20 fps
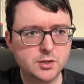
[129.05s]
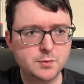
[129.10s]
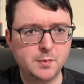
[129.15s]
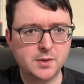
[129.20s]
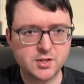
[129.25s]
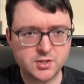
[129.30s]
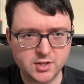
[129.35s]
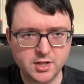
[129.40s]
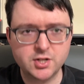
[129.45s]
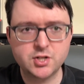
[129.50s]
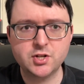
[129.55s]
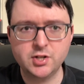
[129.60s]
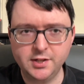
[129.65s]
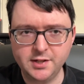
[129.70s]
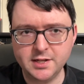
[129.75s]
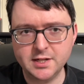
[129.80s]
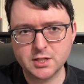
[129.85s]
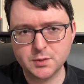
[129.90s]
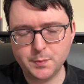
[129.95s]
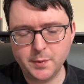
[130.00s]
But
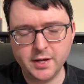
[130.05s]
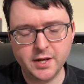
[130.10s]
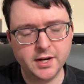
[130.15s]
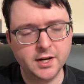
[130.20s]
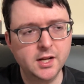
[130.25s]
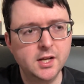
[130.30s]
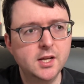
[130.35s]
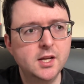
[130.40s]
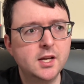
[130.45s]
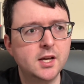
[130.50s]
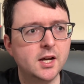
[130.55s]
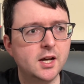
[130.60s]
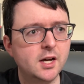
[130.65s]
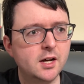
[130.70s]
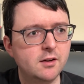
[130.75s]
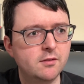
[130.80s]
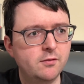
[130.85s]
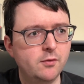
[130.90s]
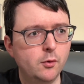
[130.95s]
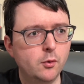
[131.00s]
essentially, it's been
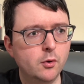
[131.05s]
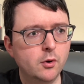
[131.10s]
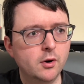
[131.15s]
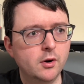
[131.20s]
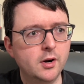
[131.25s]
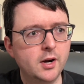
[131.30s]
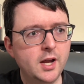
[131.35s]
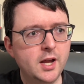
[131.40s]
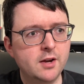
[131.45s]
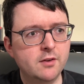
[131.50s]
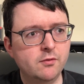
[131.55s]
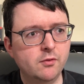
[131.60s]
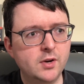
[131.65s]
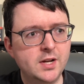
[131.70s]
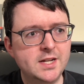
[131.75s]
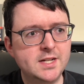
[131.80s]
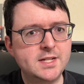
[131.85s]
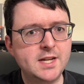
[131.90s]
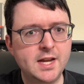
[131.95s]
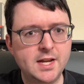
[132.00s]
for
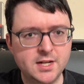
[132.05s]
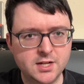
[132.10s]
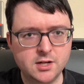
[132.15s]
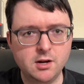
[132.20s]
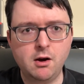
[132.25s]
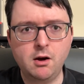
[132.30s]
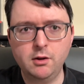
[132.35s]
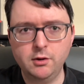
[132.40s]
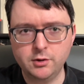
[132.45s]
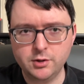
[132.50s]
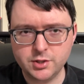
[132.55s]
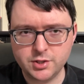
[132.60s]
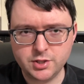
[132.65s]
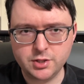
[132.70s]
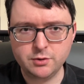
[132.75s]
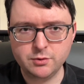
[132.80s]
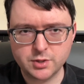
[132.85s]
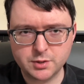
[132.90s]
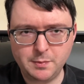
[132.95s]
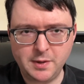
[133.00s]
every $10
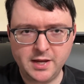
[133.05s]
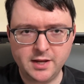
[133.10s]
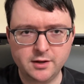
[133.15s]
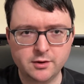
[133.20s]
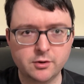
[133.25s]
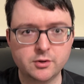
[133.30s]
you spend,